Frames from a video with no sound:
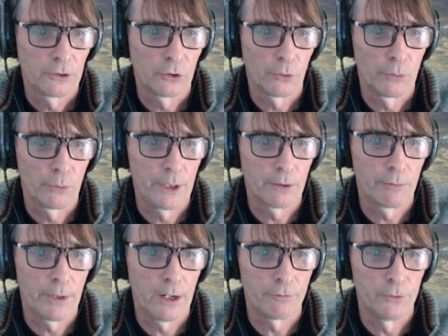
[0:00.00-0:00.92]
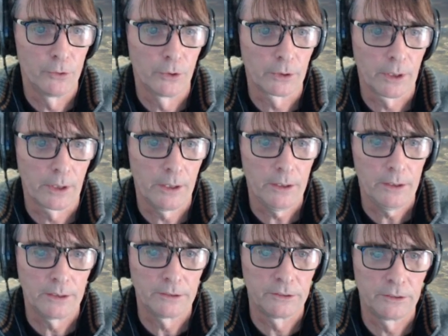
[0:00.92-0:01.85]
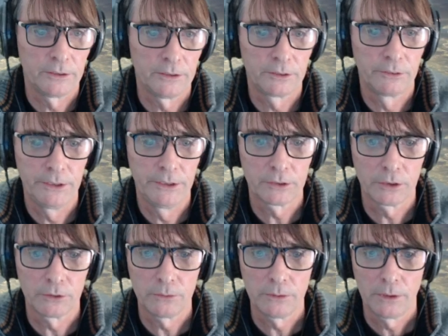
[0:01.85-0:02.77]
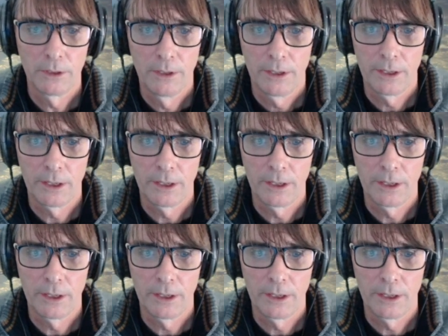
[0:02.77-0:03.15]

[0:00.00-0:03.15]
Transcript: So here we have not A, that is this green zone.